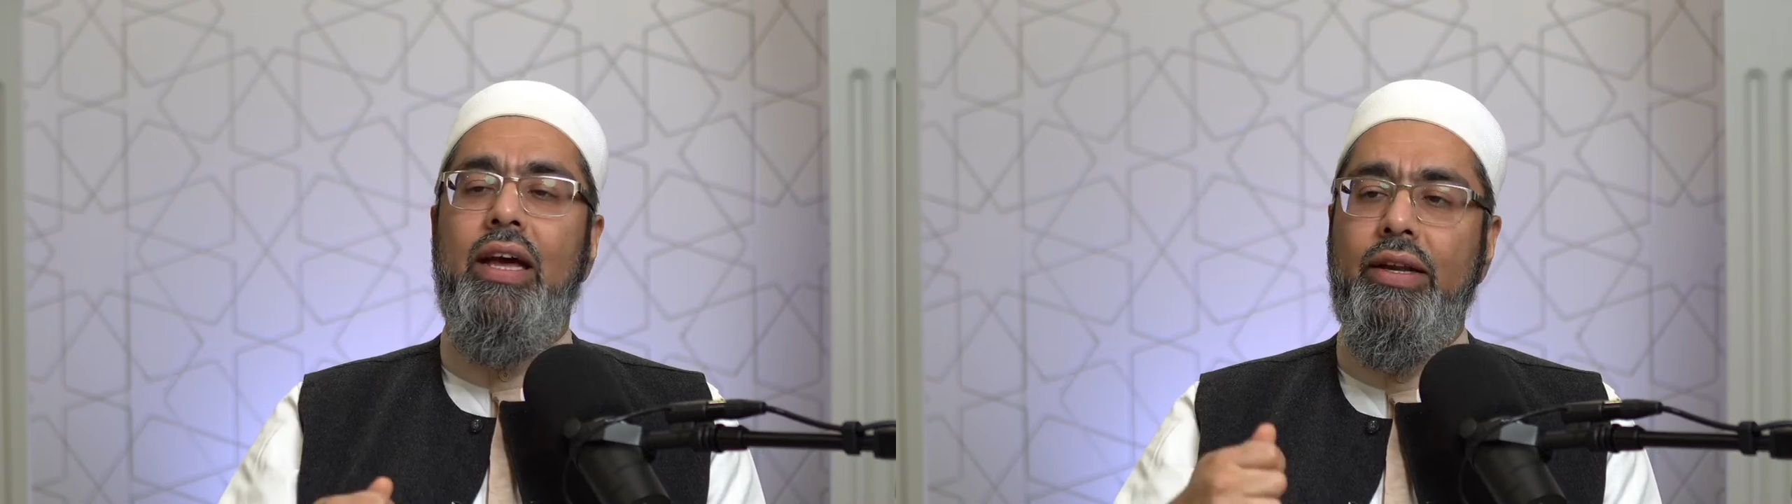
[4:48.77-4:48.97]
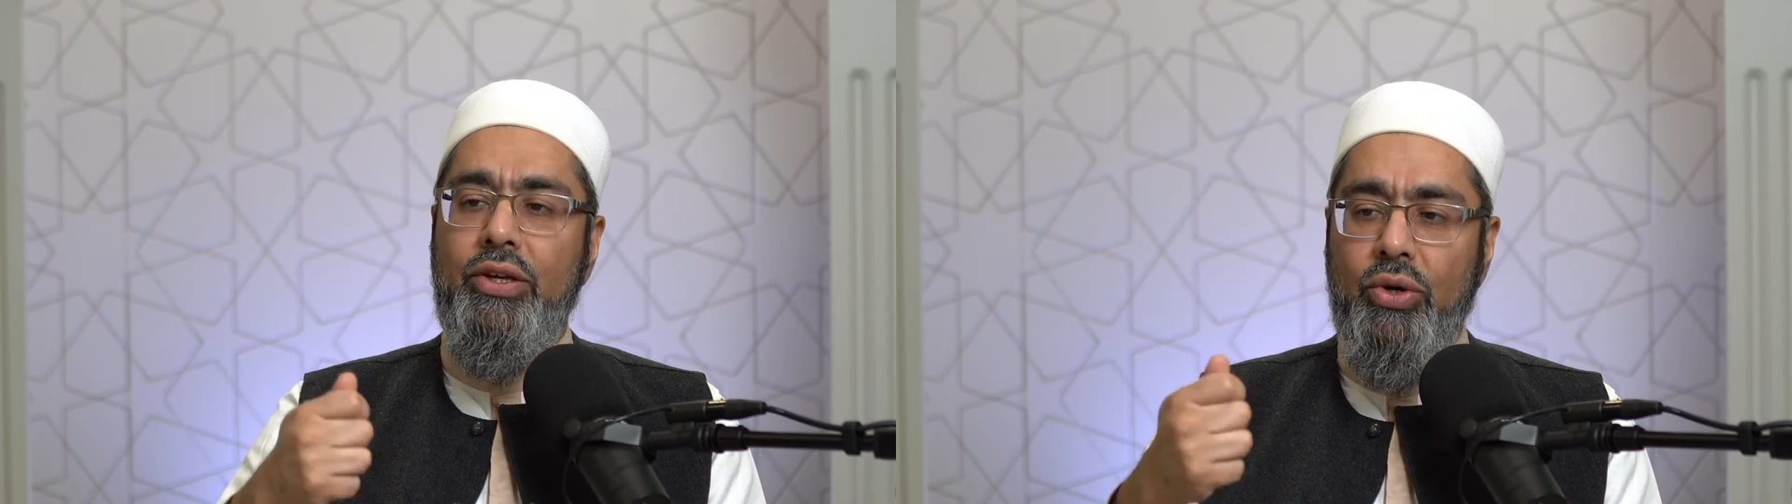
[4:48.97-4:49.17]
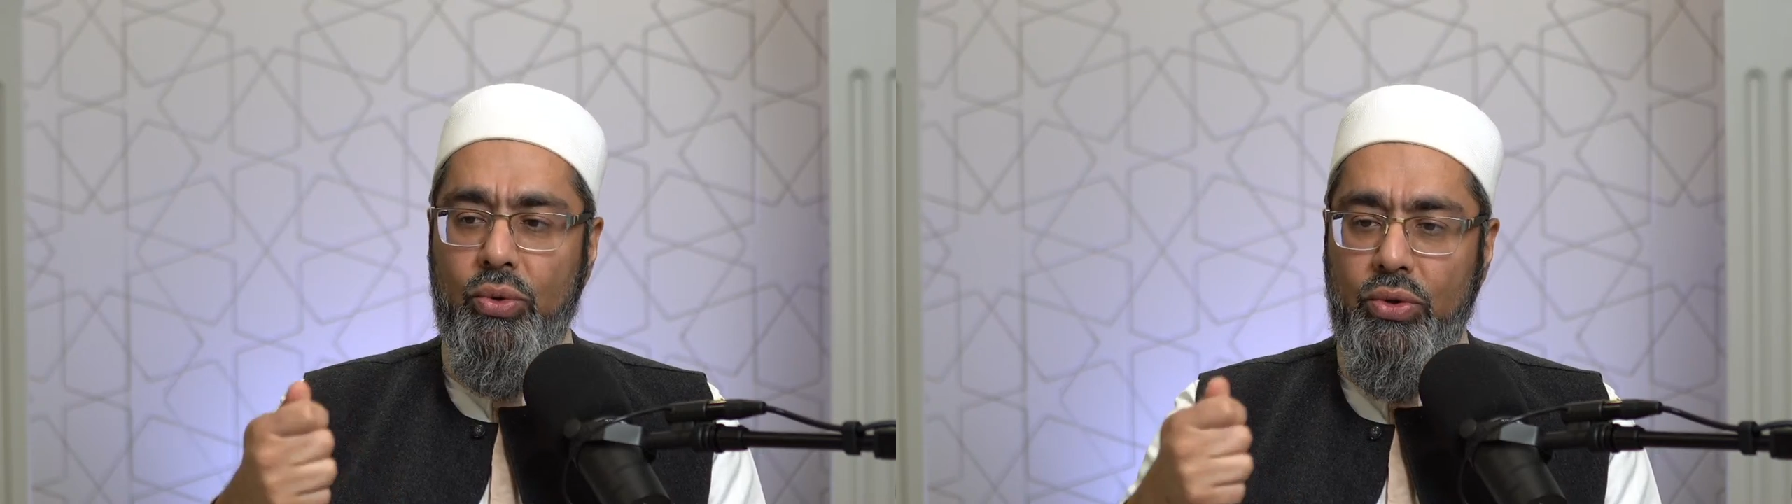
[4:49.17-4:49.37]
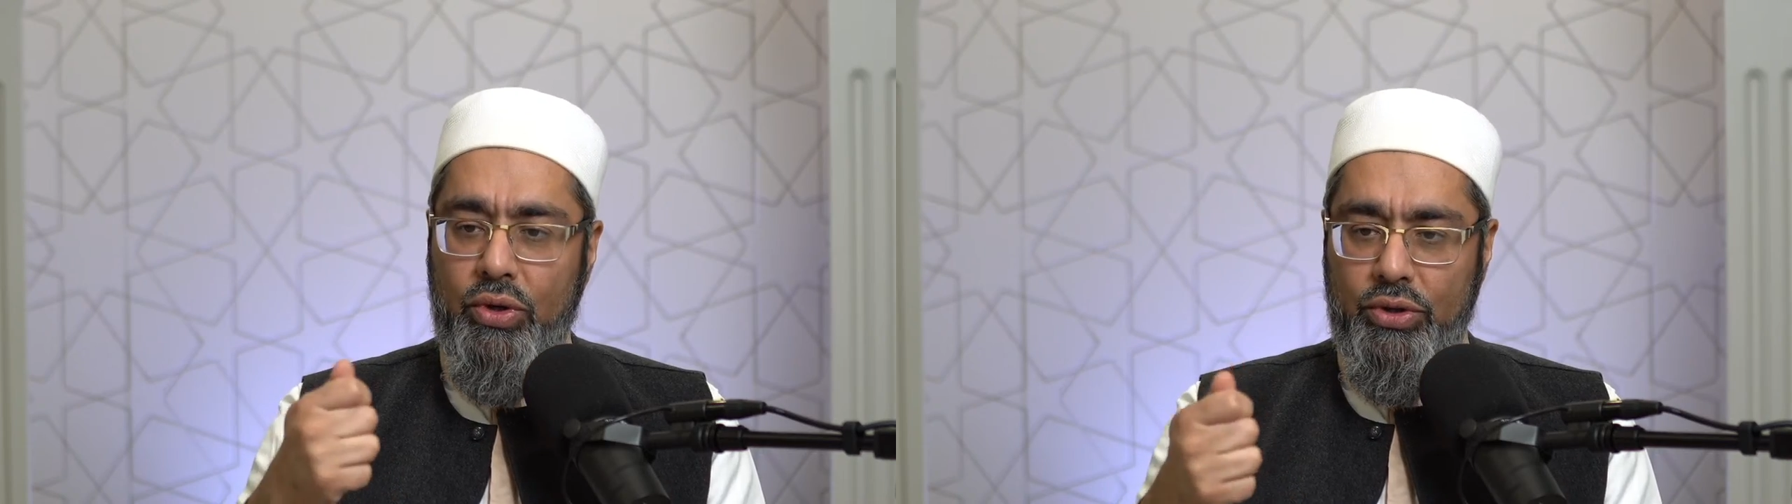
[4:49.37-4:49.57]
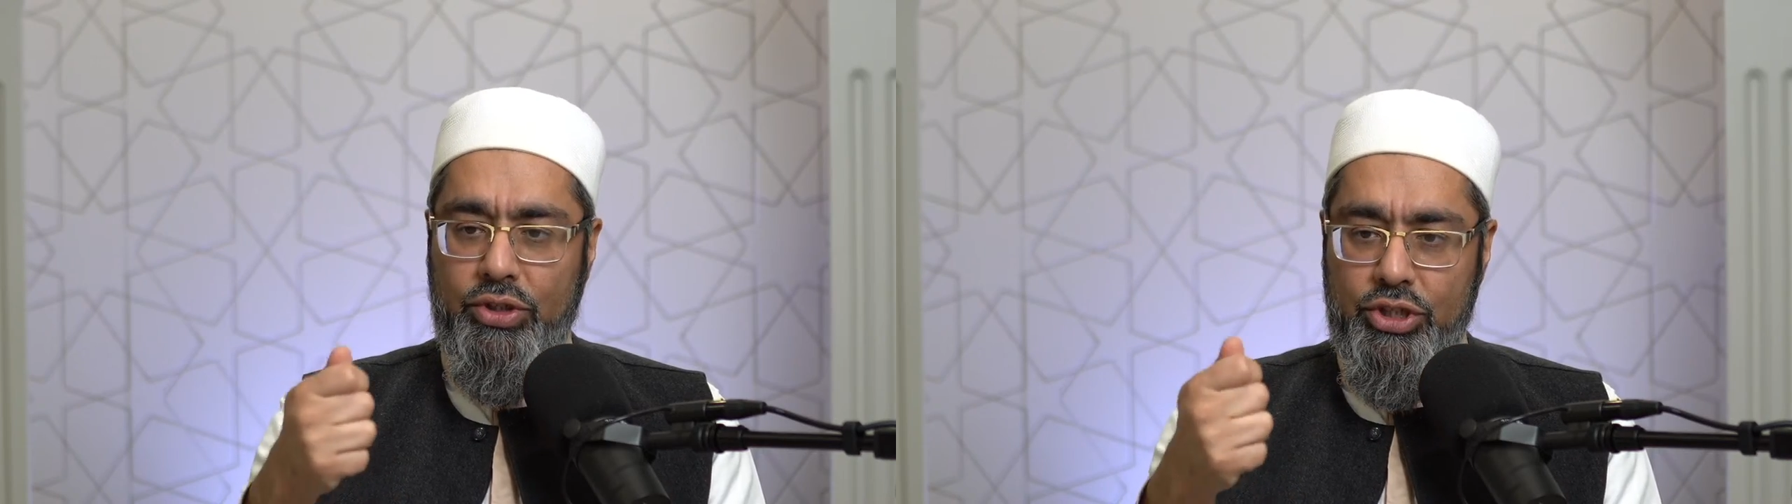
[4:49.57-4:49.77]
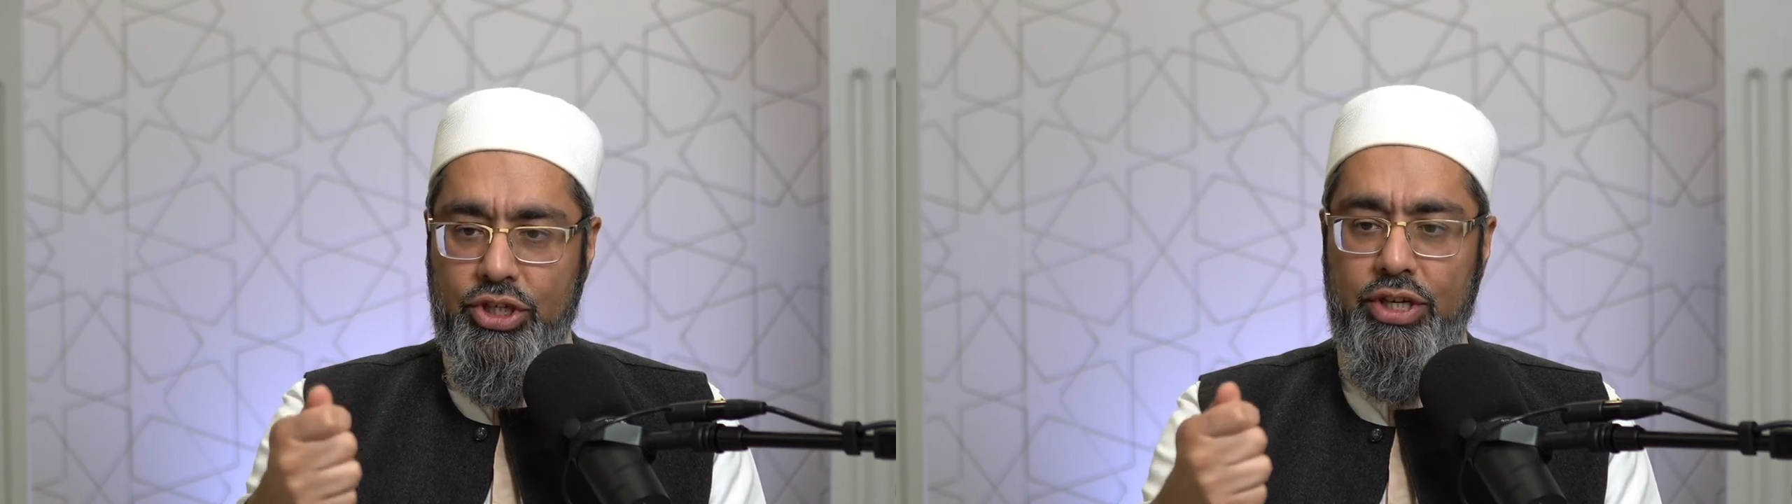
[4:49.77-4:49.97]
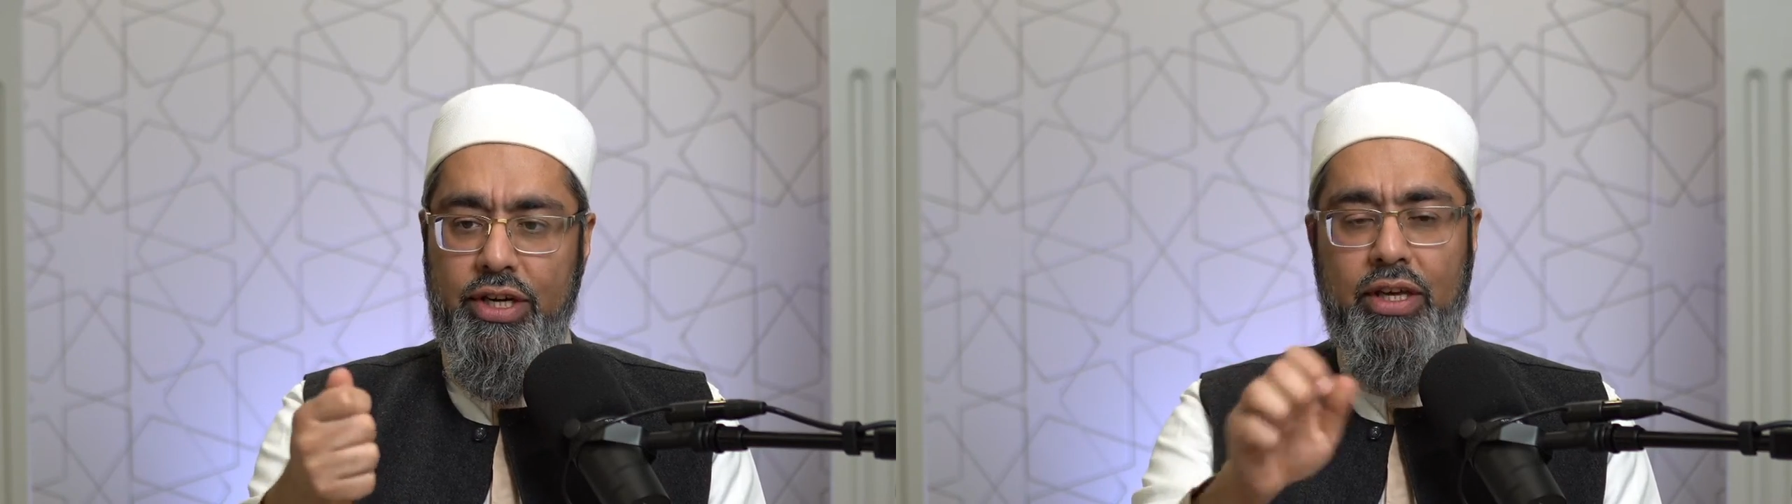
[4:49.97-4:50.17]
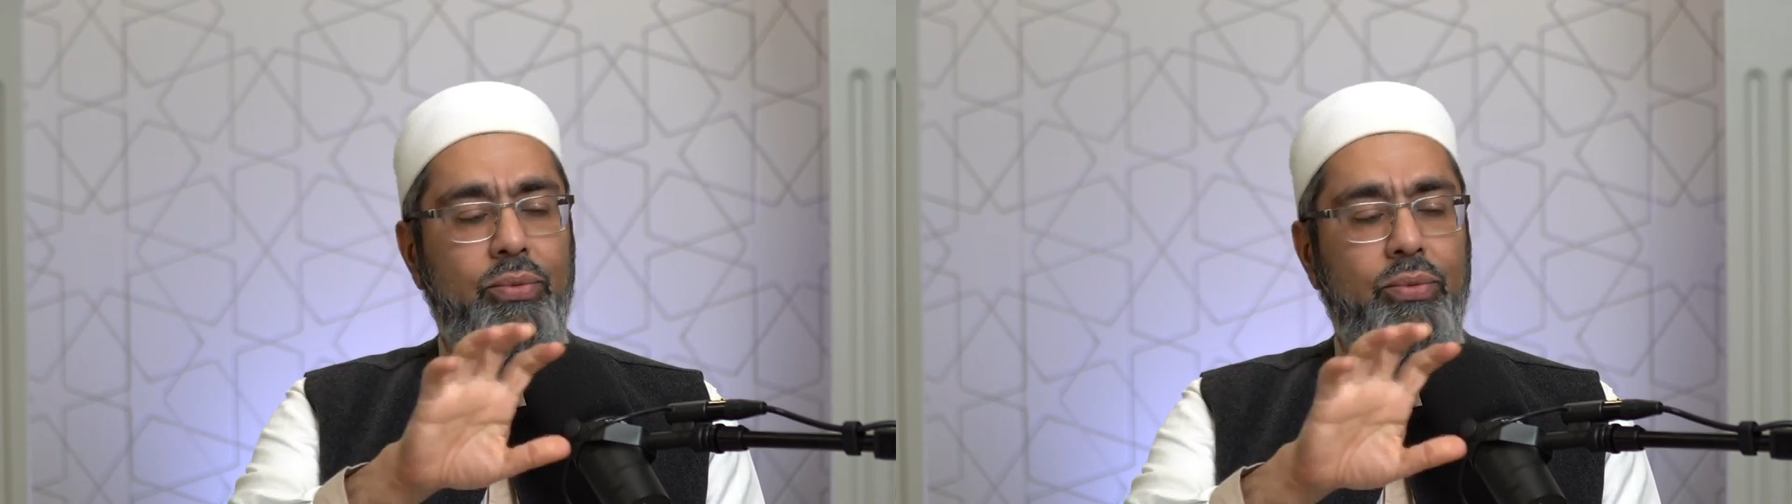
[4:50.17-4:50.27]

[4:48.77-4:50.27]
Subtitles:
And you go on the journey